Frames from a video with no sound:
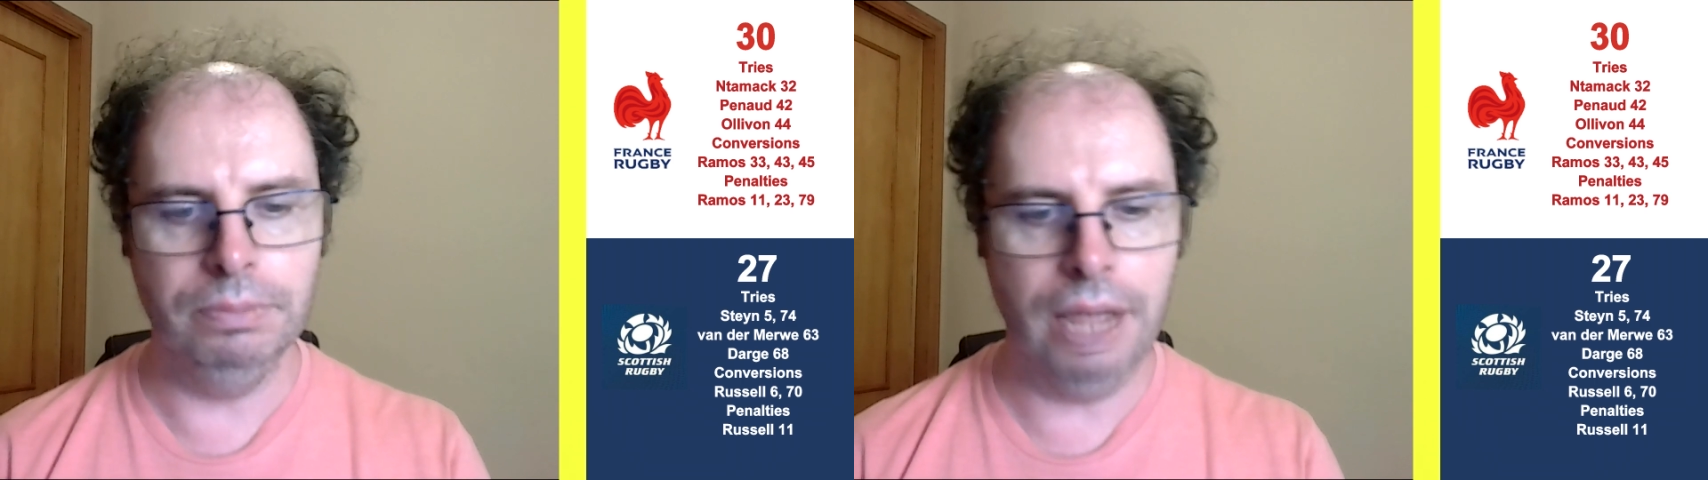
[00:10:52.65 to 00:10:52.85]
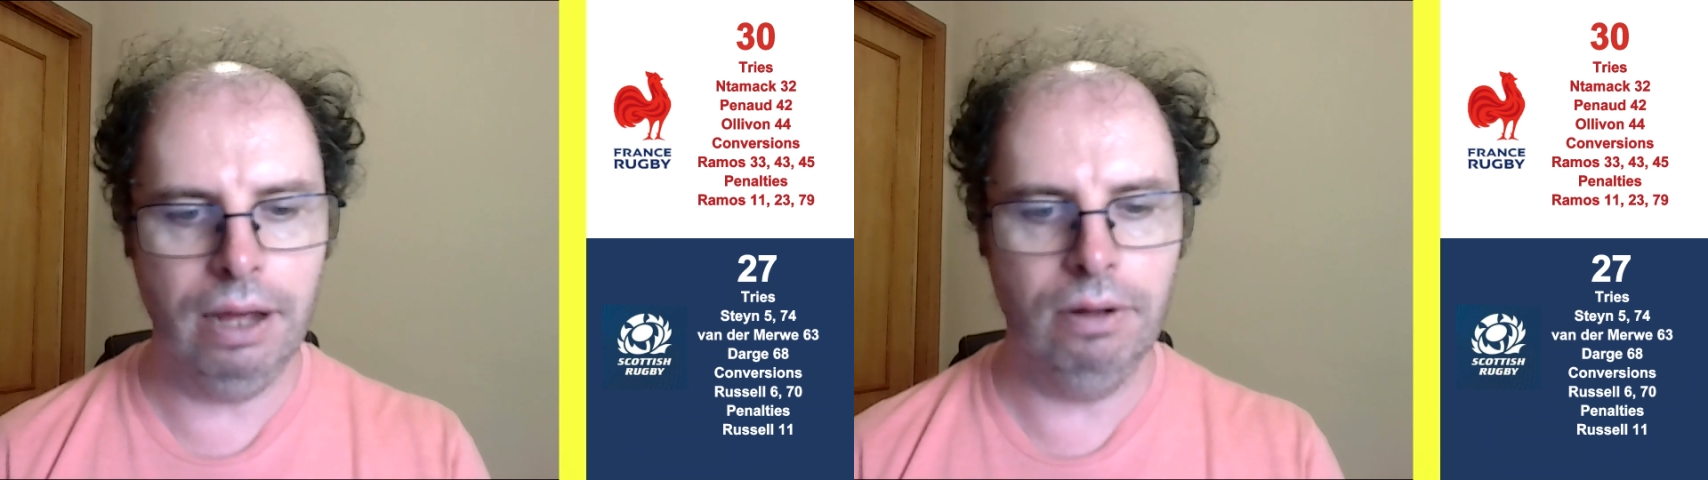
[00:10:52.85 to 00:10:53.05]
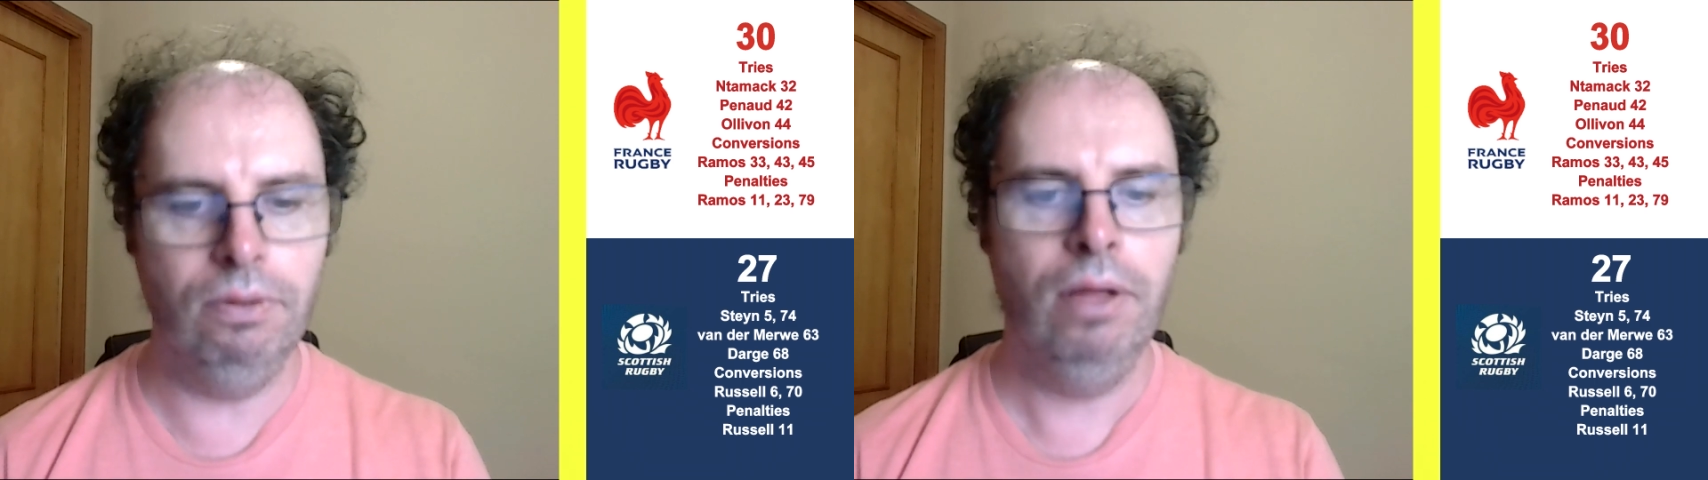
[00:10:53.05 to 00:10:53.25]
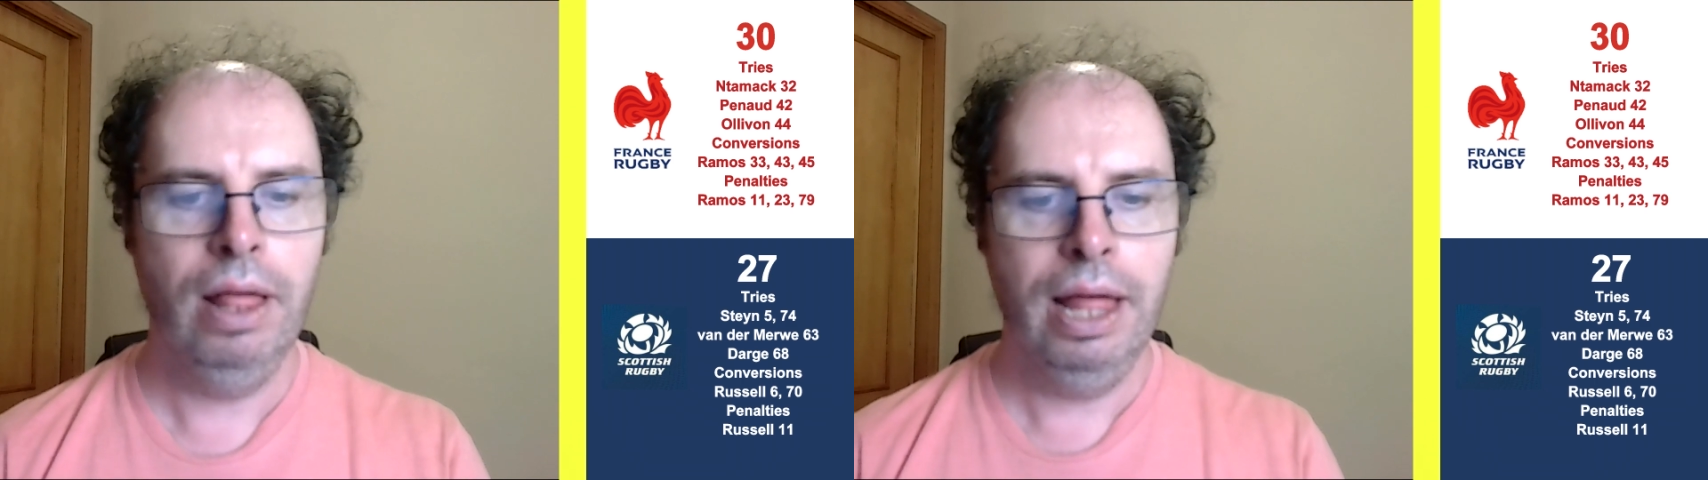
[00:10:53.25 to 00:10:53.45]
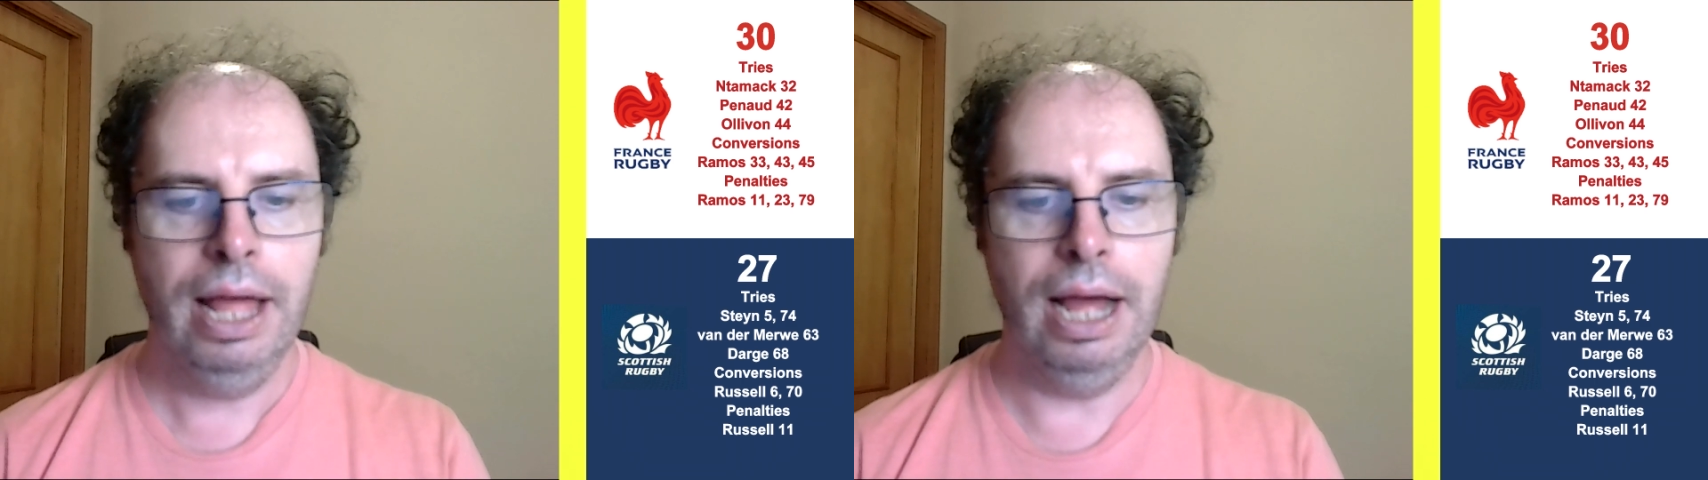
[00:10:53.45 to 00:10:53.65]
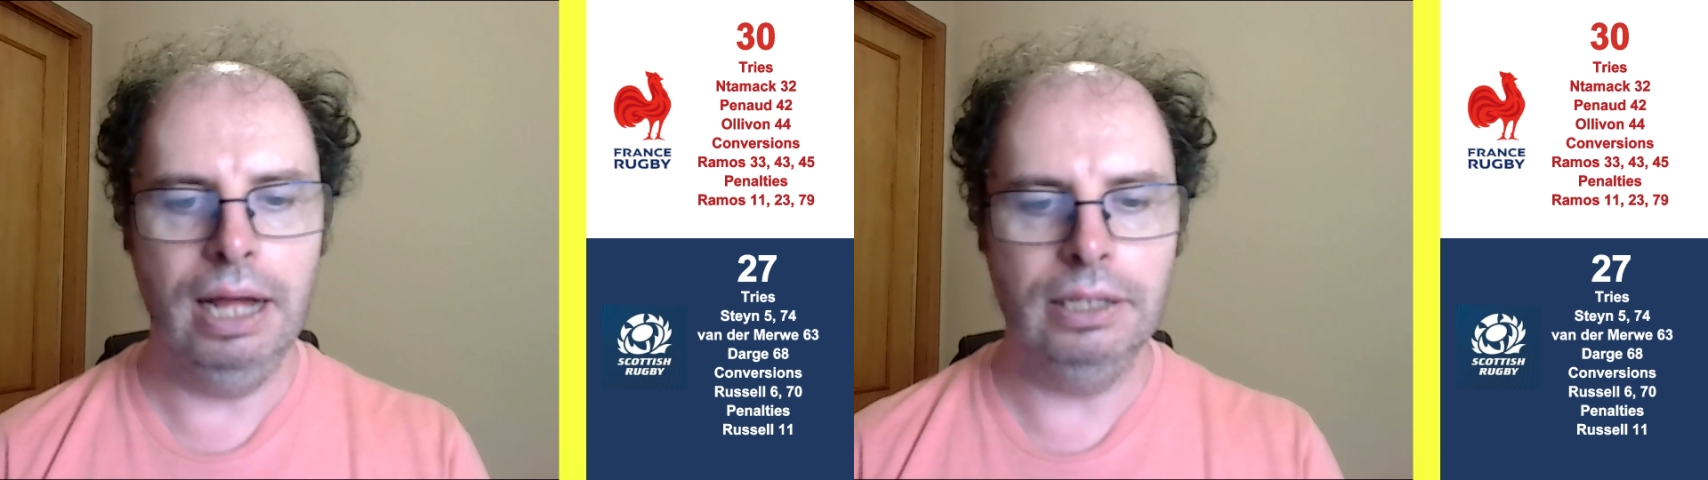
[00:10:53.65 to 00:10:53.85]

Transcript: gets him down